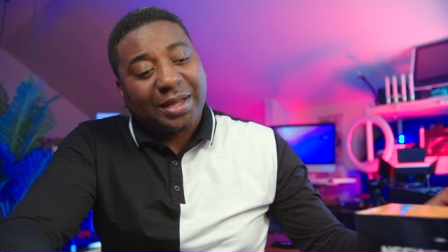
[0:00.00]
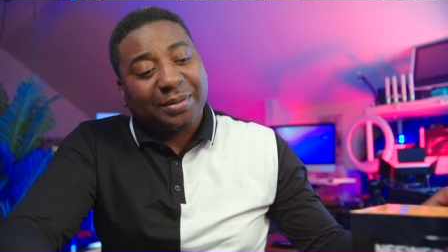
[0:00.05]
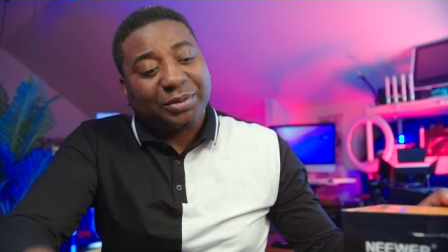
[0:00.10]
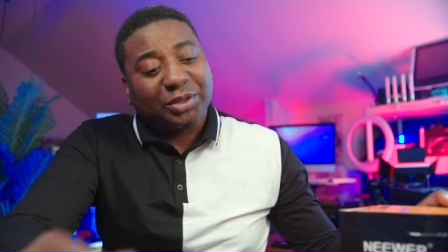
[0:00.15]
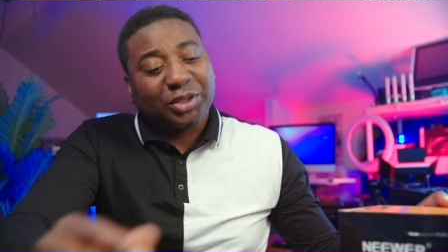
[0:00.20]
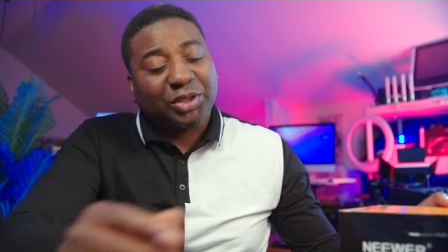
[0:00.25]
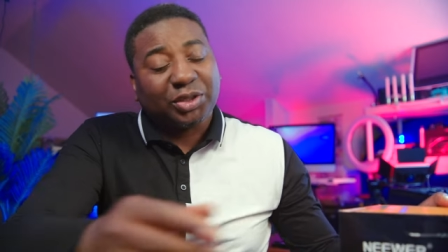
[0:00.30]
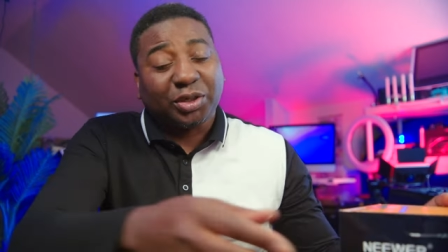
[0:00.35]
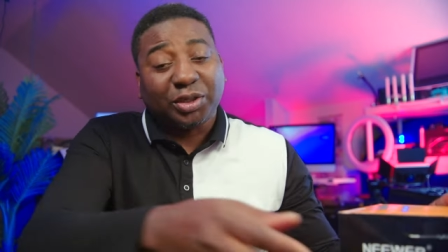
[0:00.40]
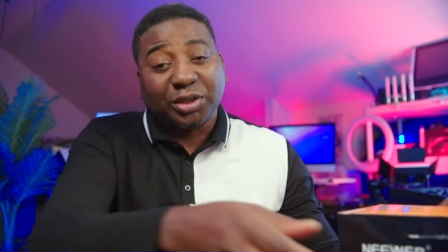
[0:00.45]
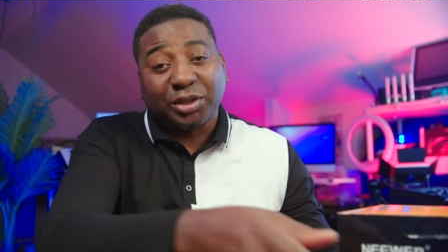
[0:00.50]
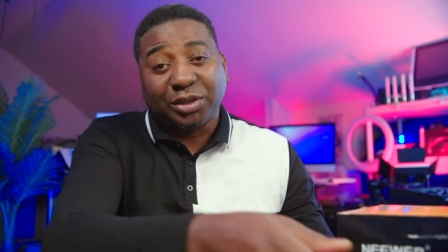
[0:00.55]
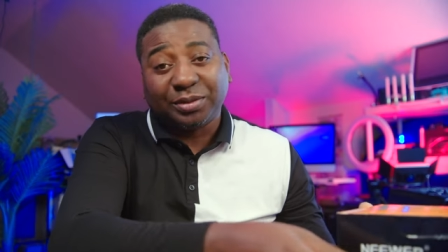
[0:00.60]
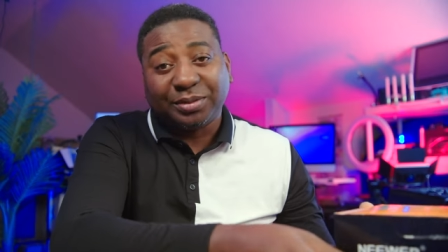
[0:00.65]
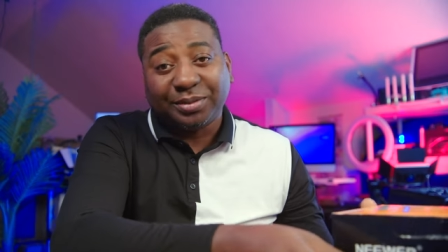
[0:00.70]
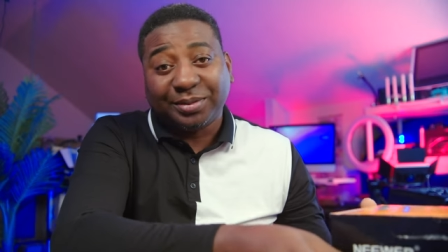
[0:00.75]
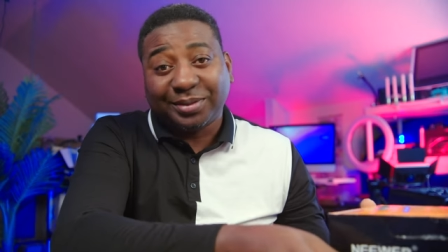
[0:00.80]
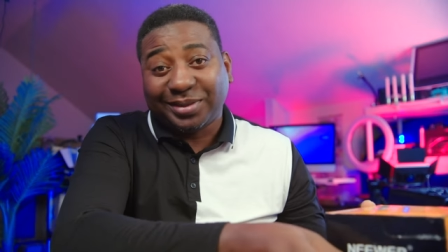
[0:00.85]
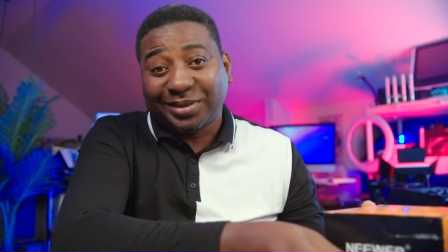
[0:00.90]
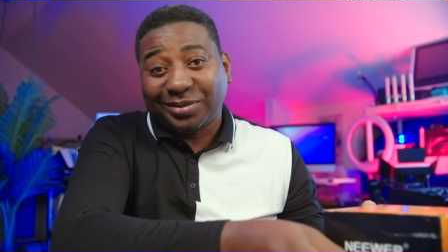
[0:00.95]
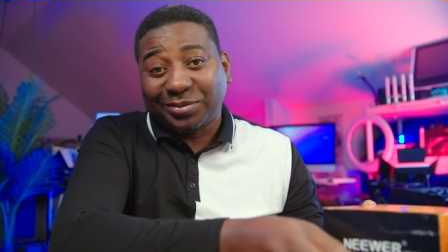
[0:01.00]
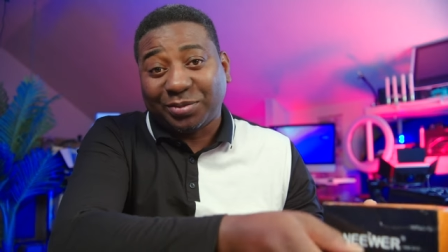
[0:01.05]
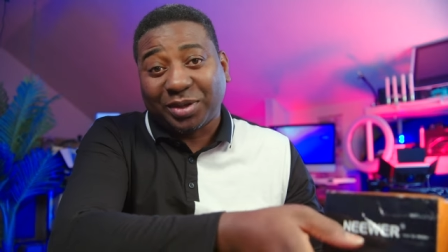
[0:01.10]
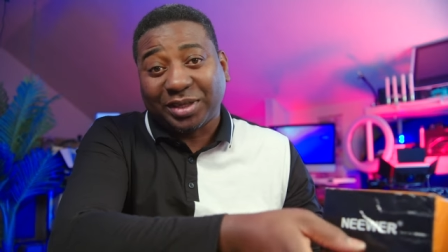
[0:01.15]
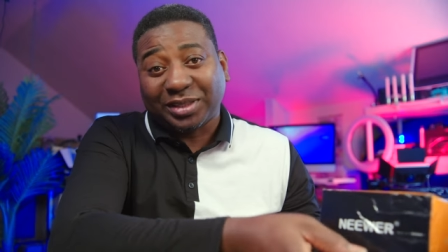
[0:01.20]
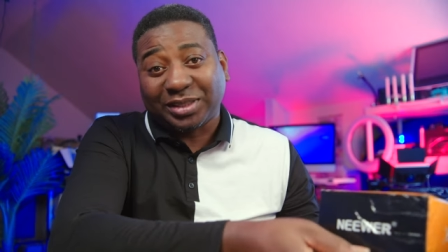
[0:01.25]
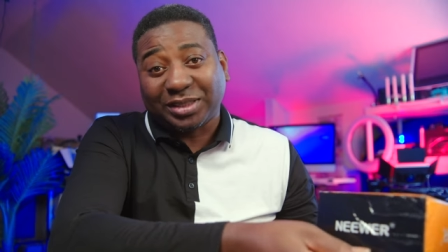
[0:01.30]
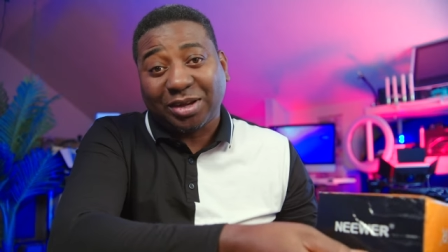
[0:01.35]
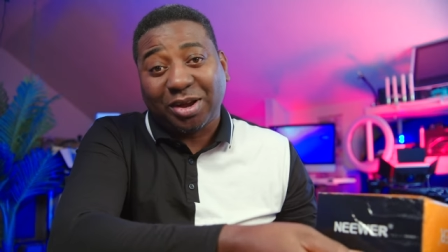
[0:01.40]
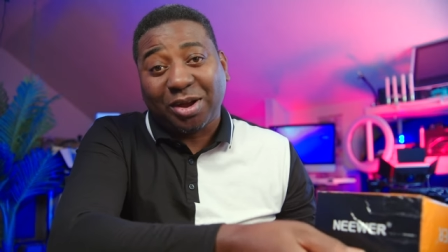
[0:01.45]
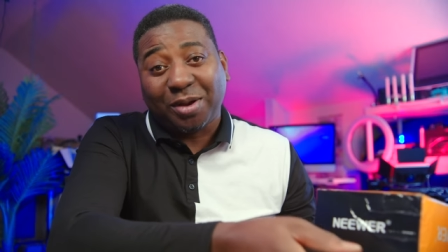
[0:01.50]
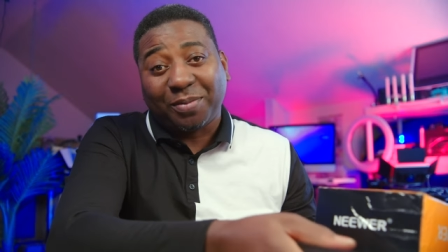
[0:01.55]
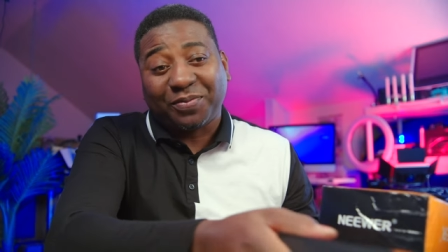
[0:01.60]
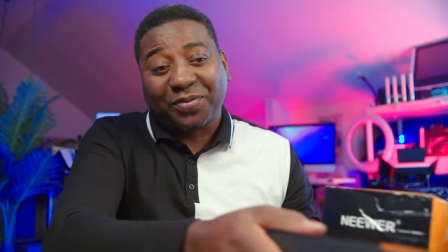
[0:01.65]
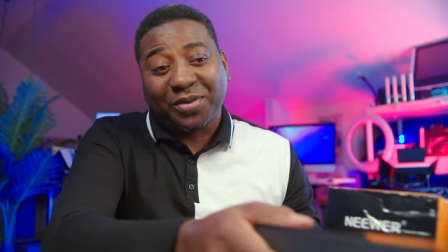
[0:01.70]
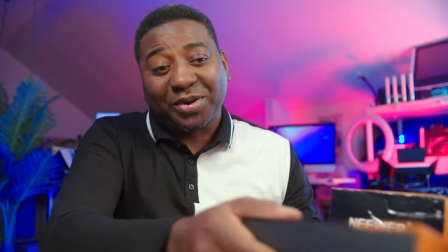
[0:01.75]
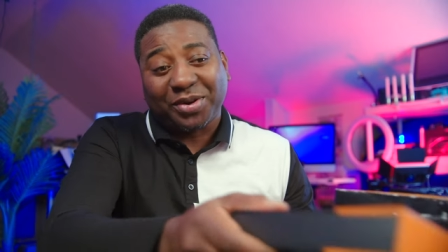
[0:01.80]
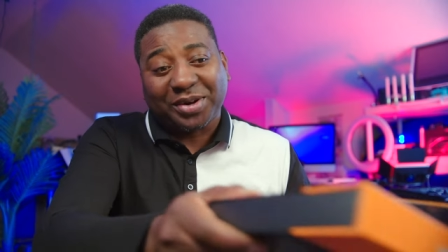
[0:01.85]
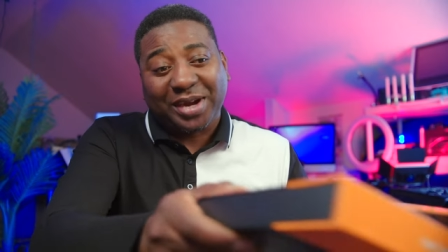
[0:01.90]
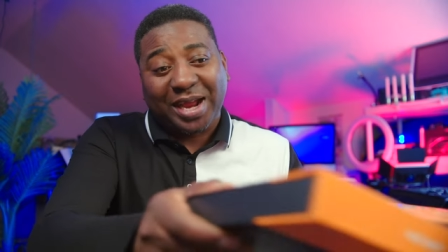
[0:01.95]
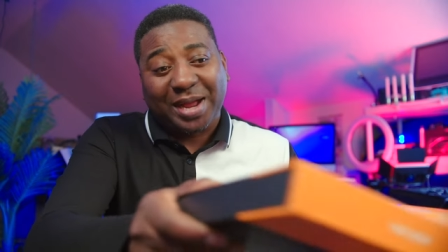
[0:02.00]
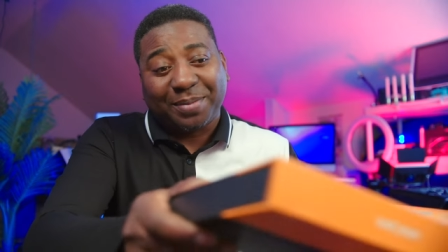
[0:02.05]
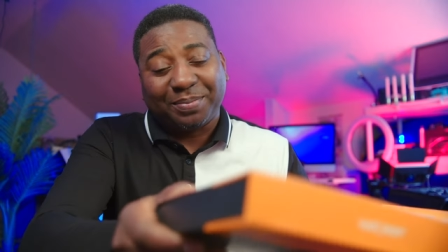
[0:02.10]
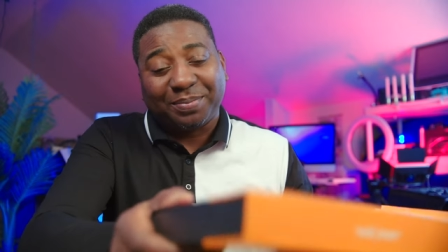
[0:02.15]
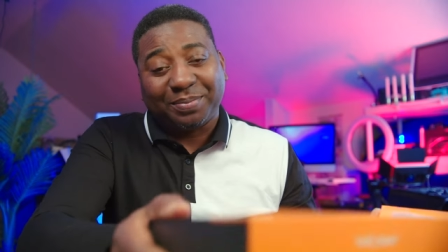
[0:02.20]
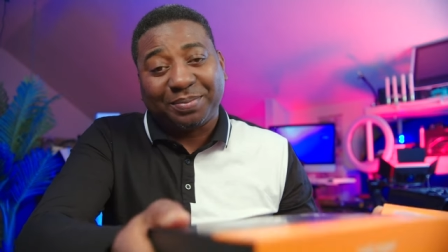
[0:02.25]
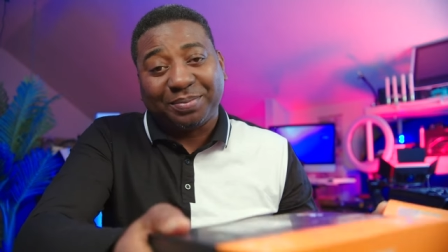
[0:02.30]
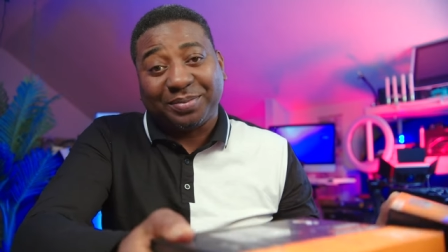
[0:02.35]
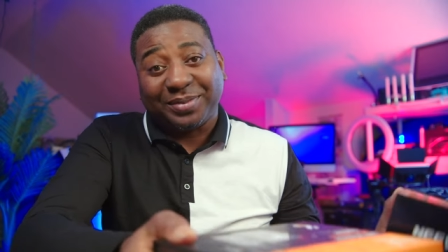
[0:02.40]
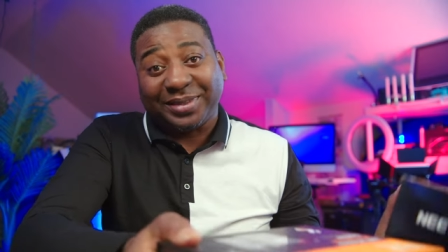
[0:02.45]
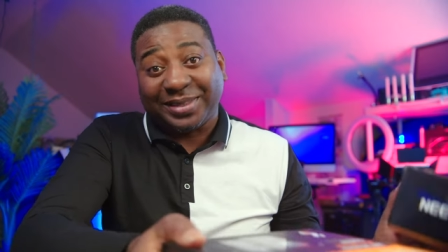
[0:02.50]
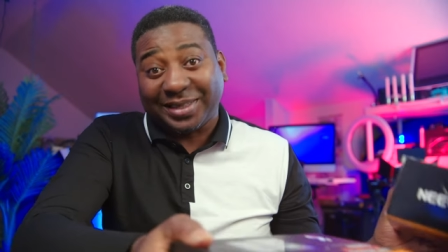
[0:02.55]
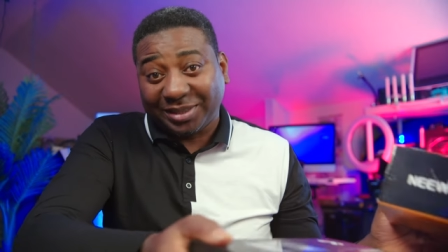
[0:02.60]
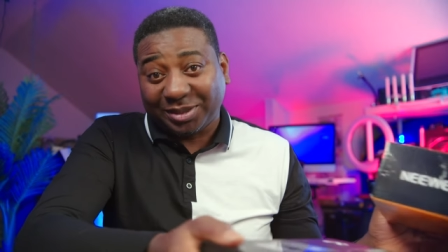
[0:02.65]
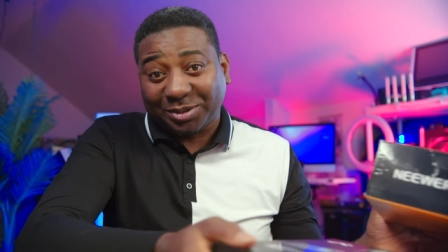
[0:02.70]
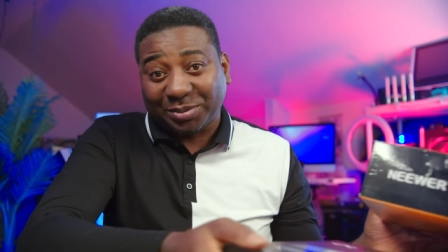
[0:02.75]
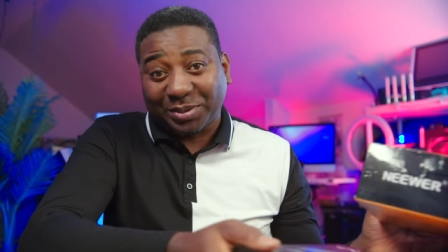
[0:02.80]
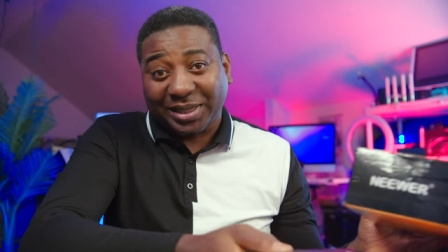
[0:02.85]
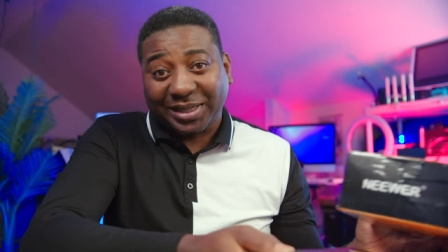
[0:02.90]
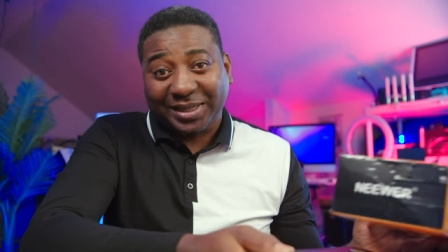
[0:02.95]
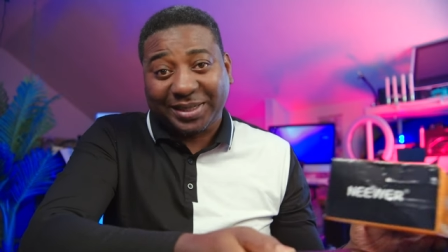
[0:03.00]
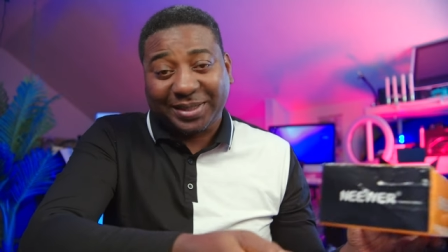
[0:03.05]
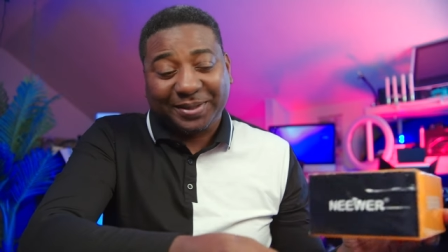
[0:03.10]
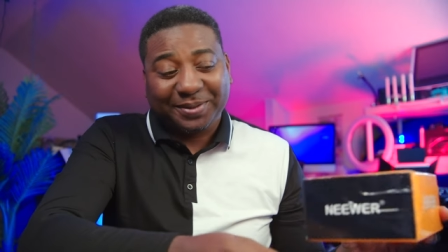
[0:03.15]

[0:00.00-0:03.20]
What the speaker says: show you what's up for grab this week.